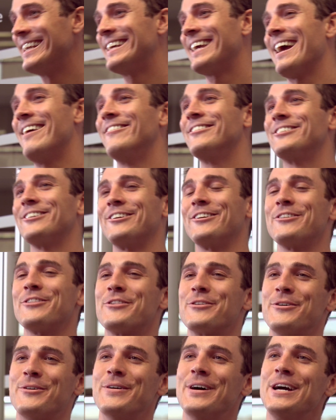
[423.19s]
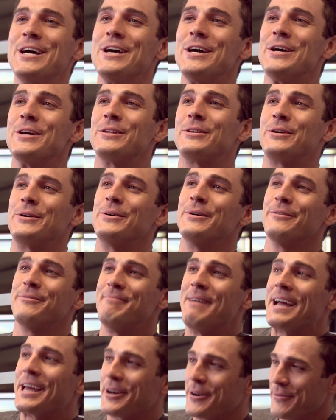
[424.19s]
encountered. So, two of
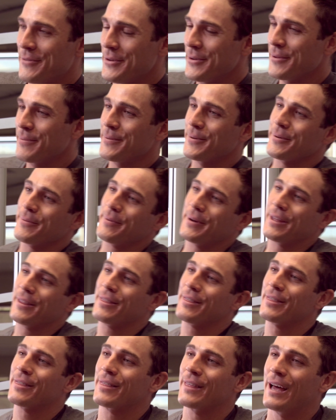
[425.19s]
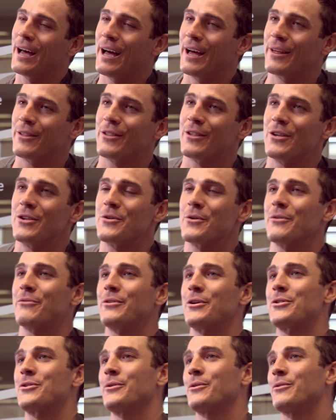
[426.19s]
my interviews were with uh, senior
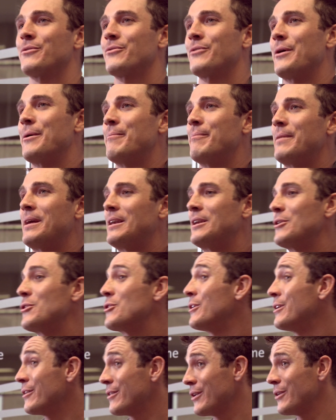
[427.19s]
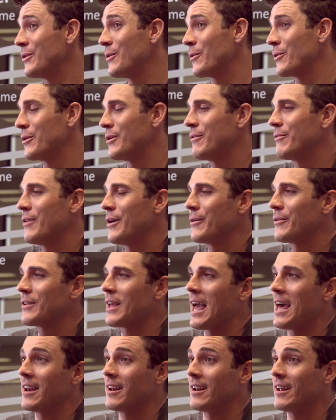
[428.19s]
officials from Indigenous and Northern Affairs
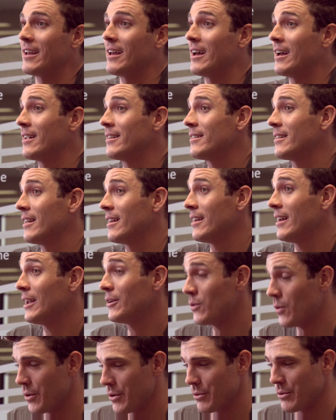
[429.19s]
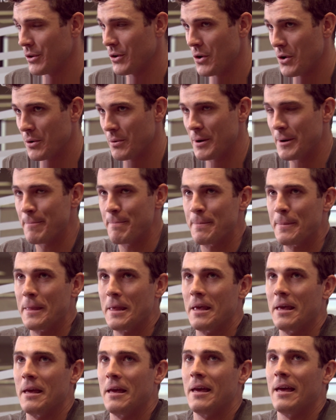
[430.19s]
Canada at the headquarters in Ottawa.
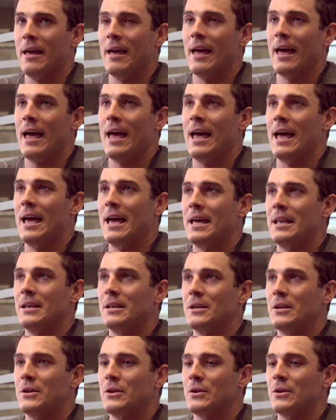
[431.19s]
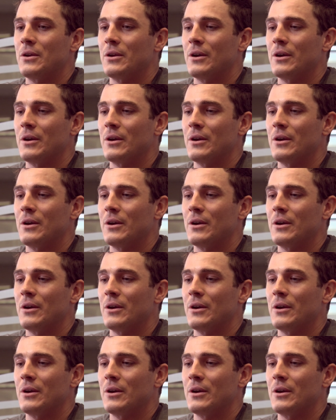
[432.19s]
And